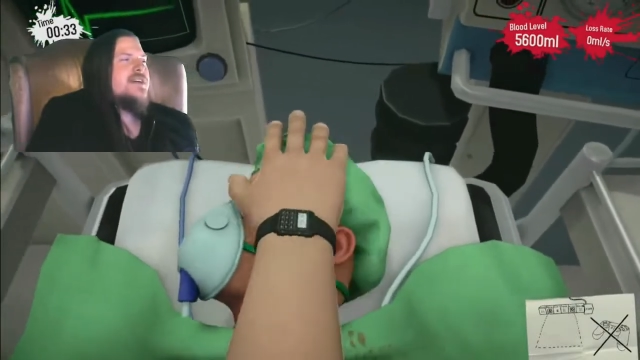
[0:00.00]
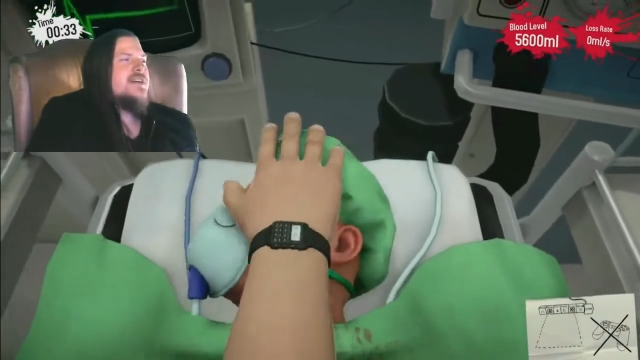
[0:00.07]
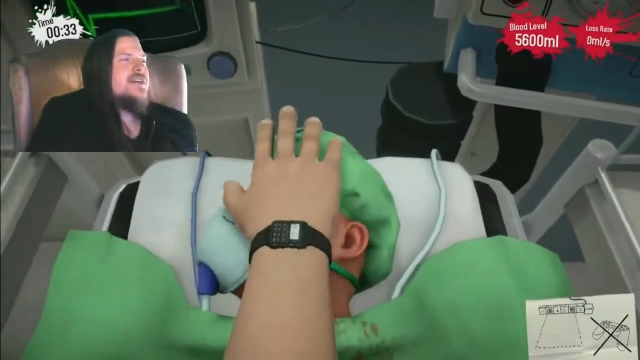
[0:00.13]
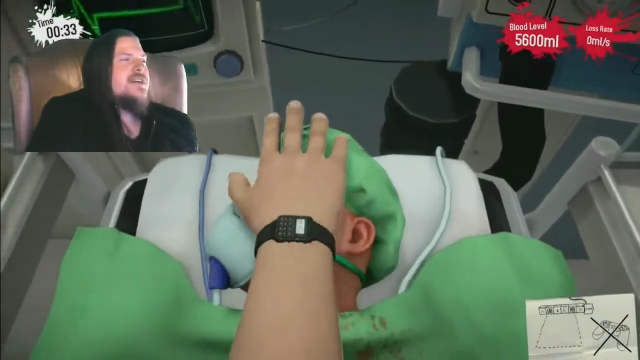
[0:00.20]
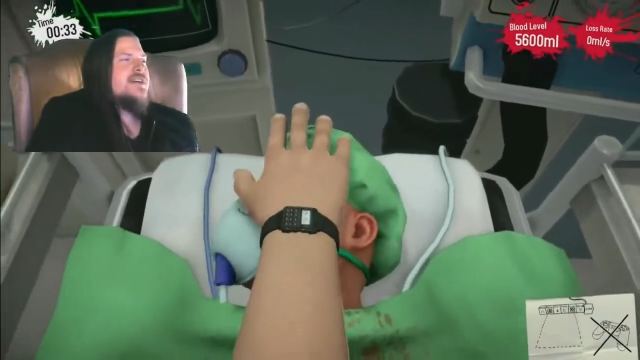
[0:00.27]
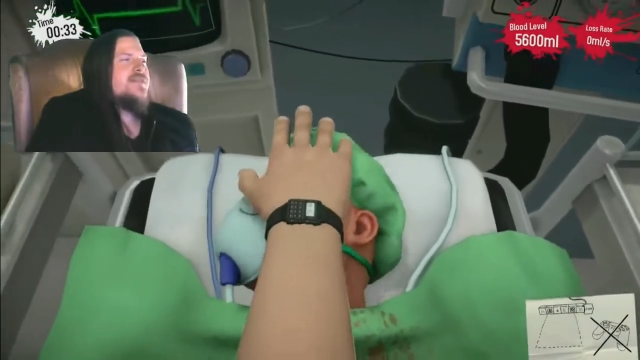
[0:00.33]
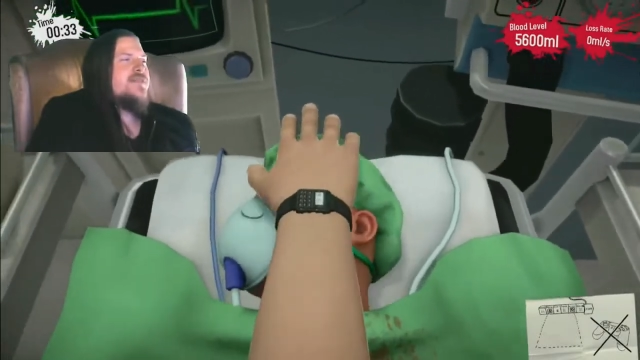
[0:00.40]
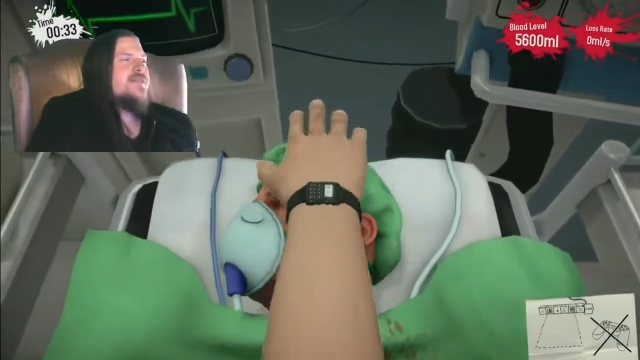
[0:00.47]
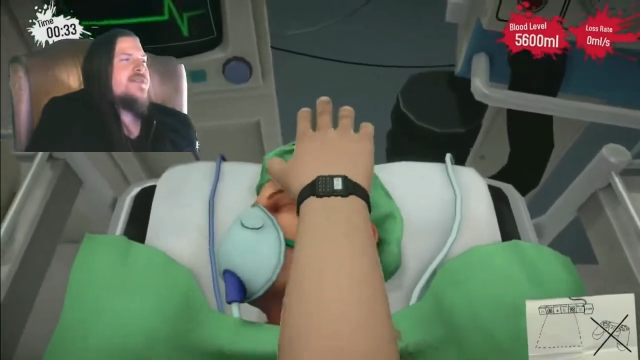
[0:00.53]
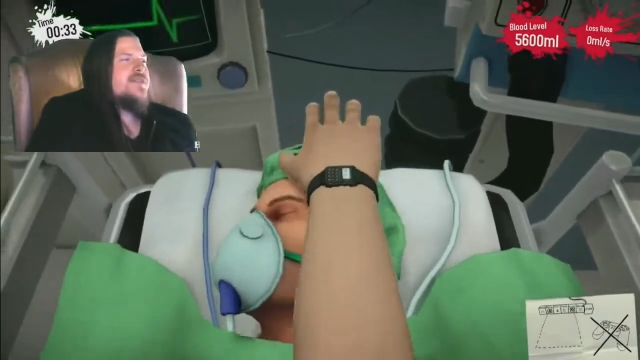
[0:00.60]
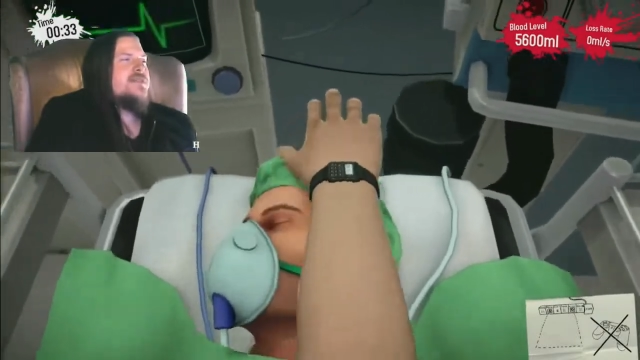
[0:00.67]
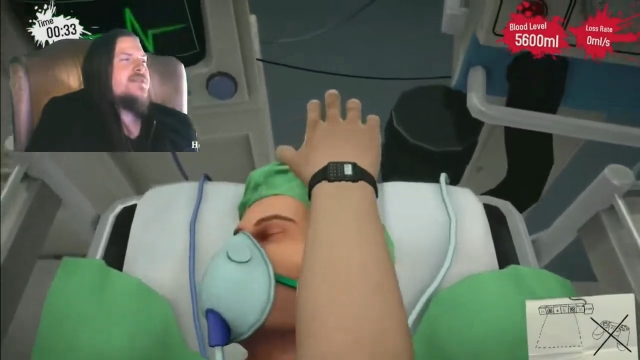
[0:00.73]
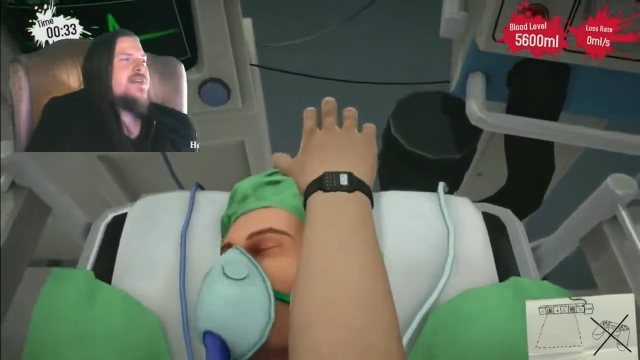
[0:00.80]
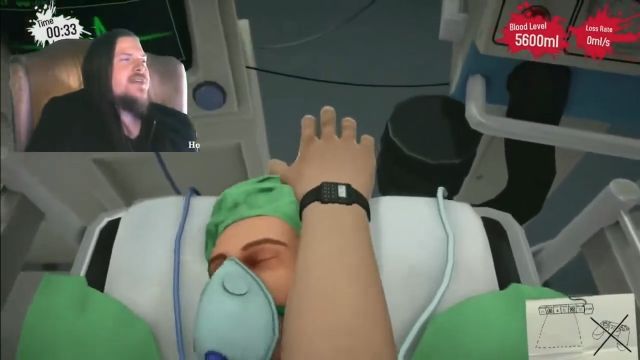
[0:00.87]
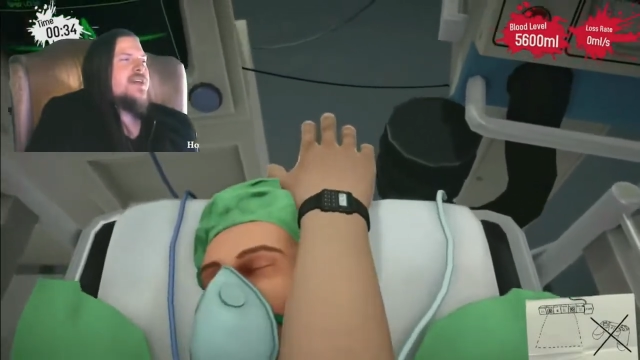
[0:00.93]
It
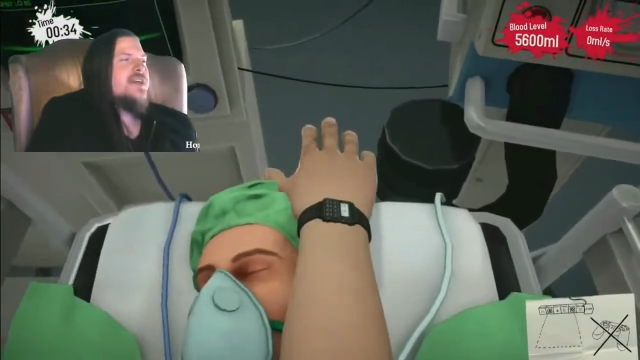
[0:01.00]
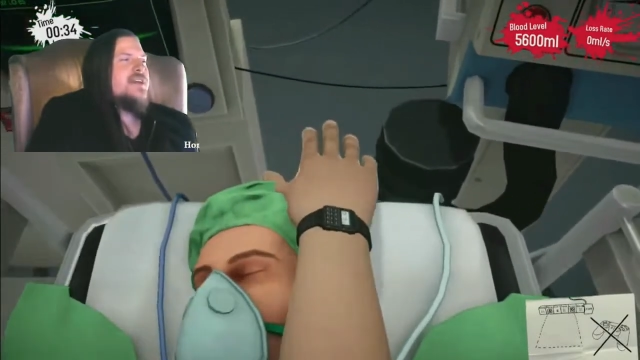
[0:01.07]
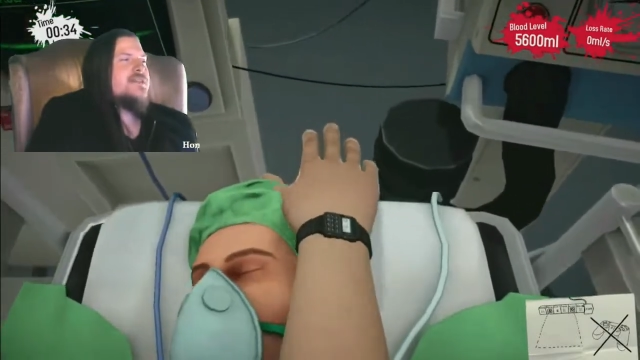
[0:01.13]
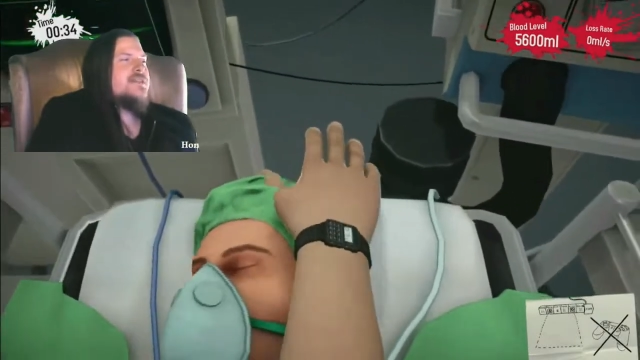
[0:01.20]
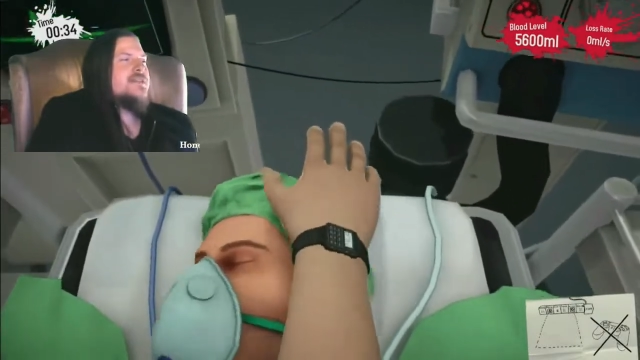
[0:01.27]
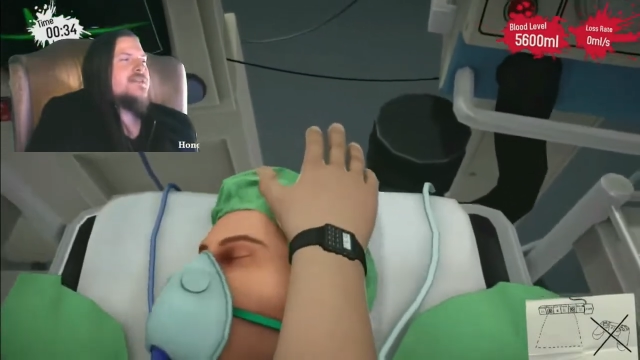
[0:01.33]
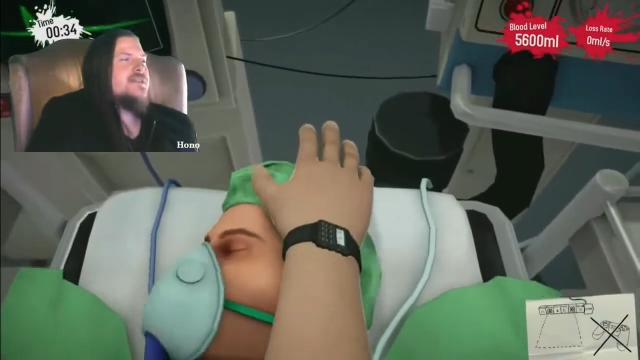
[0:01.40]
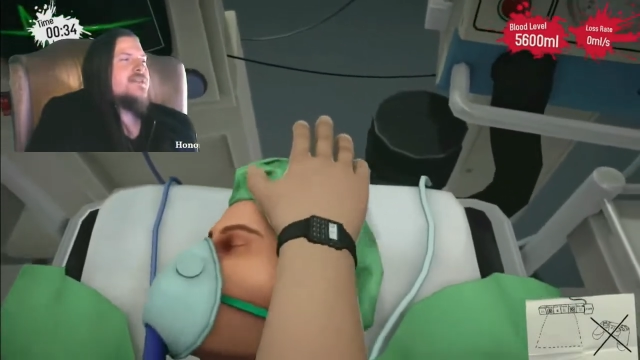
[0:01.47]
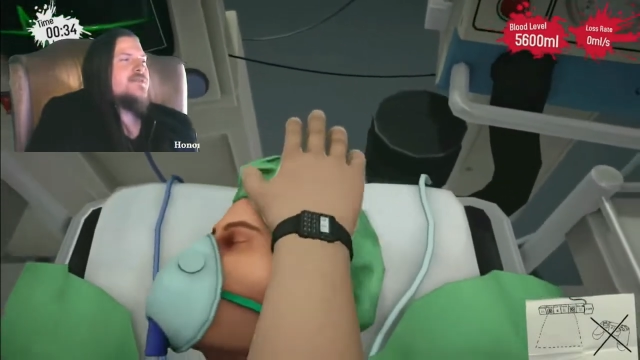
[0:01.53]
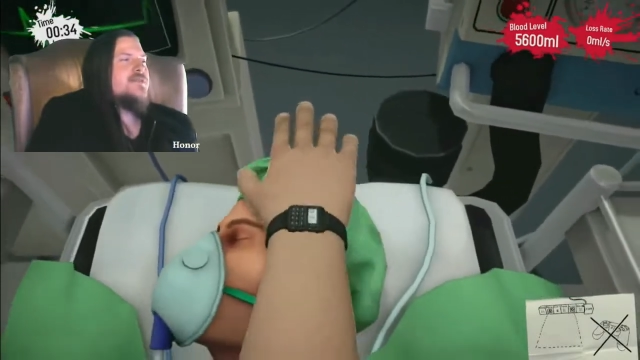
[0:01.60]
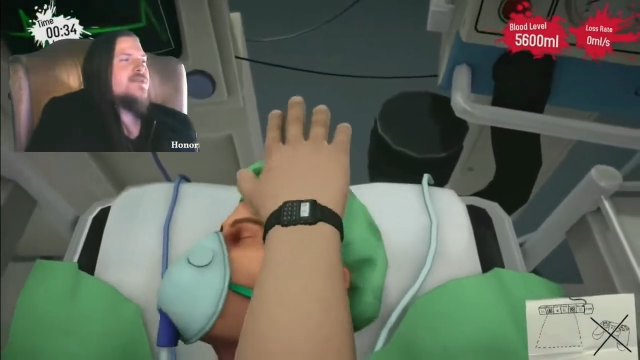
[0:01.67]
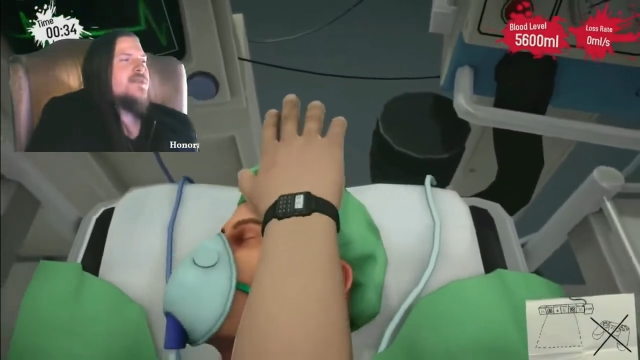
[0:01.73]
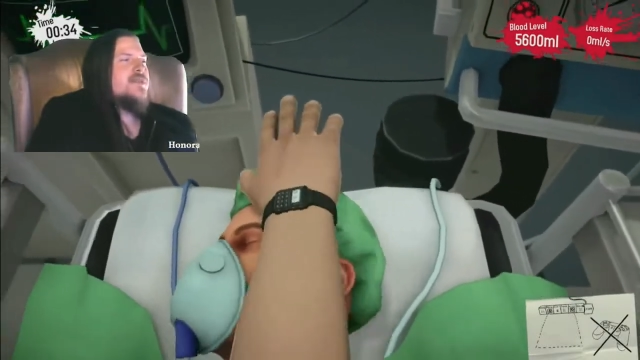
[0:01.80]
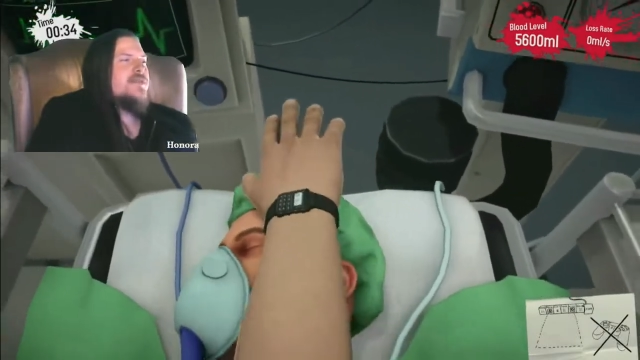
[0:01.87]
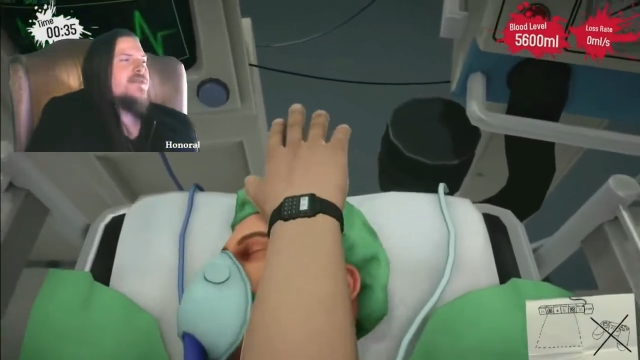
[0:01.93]
feels like it's some sort